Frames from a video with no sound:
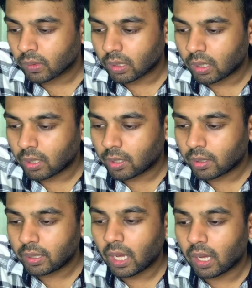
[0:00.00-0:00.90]
uh,
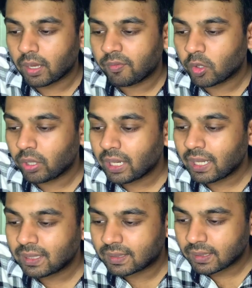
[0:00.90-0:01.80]
yeah, if you
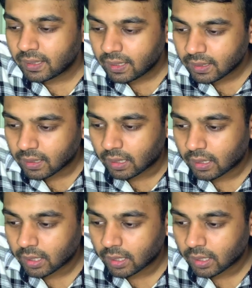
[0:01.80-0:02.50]
rearrange the uh,